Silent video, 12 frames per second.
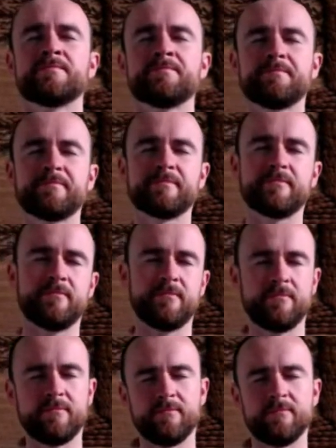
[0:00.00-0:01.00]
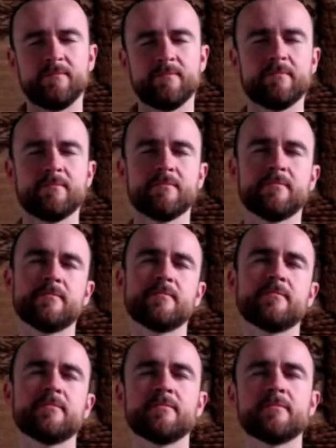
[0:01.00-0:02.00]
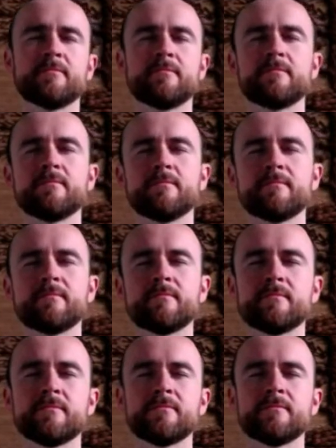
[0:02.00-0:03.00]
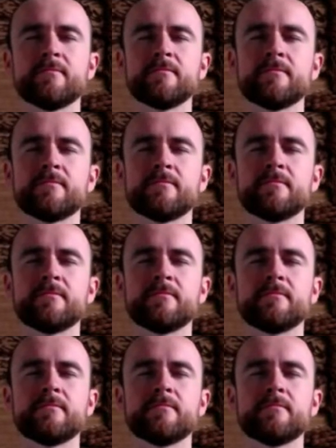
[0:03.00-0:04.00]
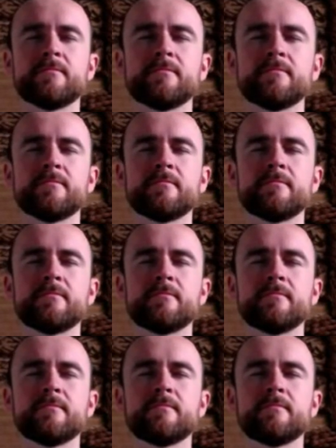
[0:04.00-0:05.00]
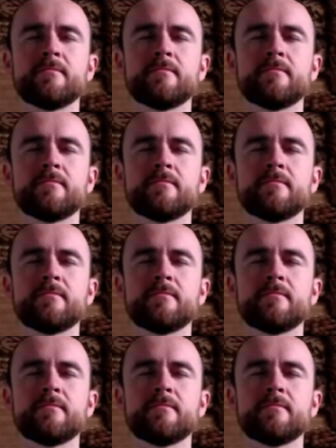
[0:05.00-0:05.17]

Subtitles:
[no speech]